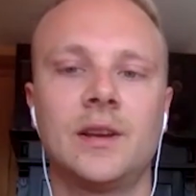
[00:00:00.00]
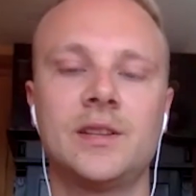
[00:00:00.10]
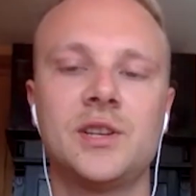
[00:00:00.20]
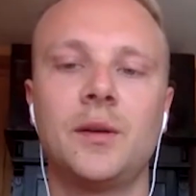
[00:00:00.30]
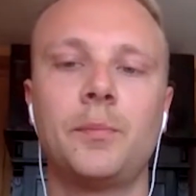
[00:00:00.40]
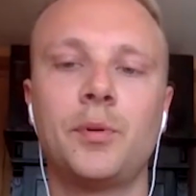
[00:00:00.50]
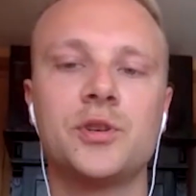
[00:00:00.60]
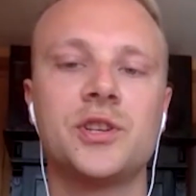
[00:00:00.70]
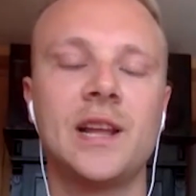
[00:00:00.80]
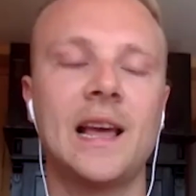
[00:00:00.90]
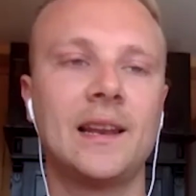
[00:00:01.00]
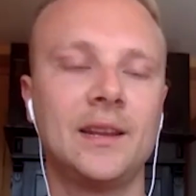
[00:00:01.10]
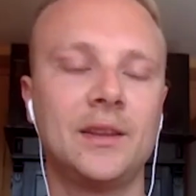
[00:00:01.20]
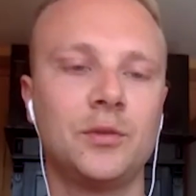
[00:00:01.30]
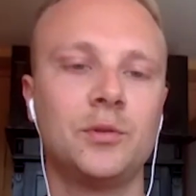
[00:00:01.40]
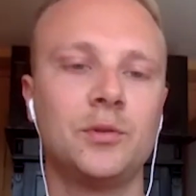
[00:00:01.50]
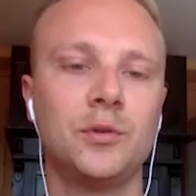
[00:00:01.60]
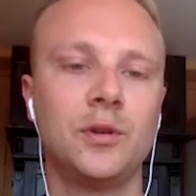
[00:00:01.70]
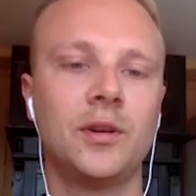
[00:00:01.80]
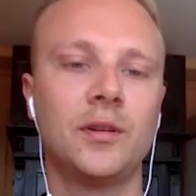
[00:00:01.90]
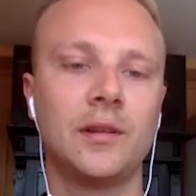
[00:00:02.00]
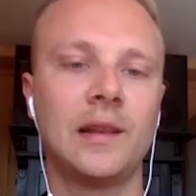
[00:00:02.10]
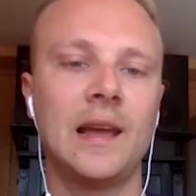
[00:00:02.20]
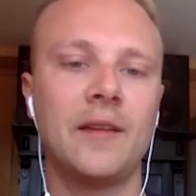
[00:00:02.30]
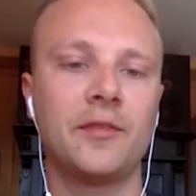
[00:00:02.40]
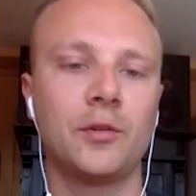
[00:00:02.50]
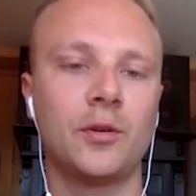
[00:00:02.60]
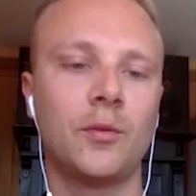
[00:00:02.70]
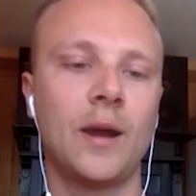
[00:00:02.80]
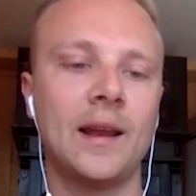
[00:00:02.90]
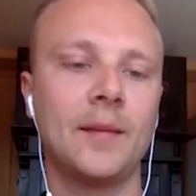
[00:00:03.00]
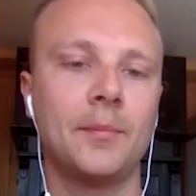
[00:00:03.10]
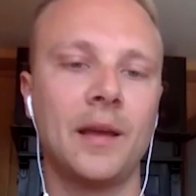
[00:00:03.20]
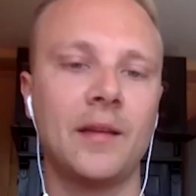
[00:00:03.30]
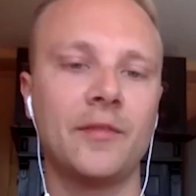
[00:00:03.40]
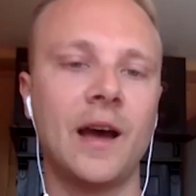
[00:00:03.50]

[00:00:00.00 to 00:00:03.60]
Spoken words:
it's in their personality to do the left or the right hand path.